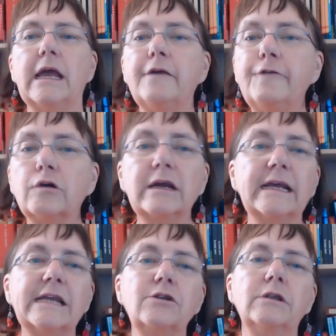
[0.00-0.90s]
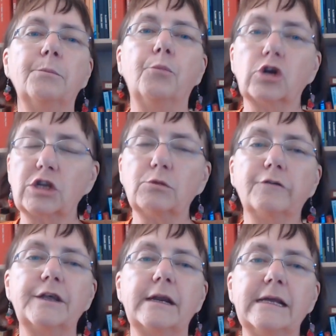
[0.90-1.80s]
If you can get to the bottom
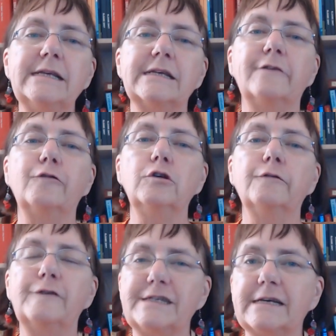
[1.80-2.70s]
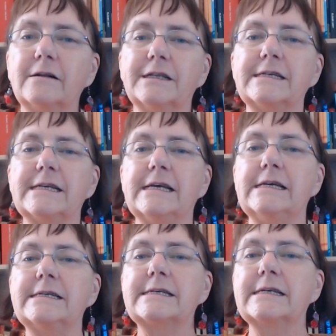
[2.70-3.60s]
of the reason for your physical
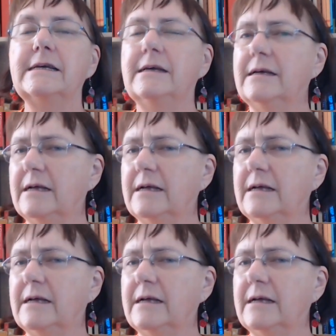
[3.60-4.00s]
dis-ease,